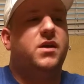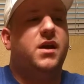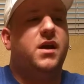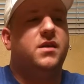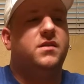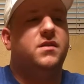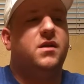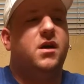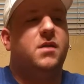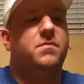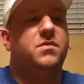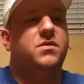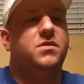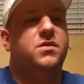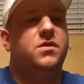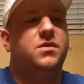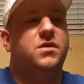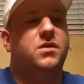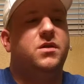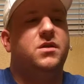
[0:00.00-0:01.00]
I had the
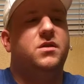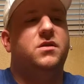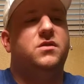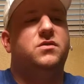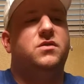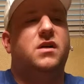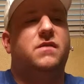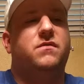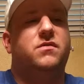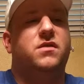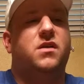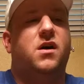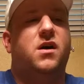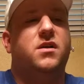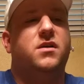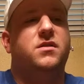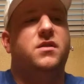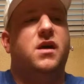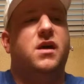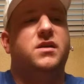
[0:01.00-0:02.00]
opportunity to travel to
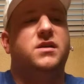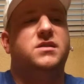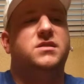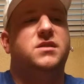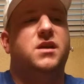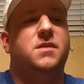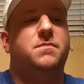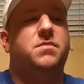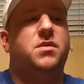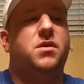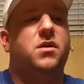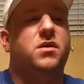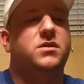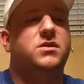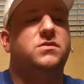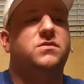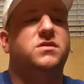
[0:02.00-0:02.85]
Onondaga State Park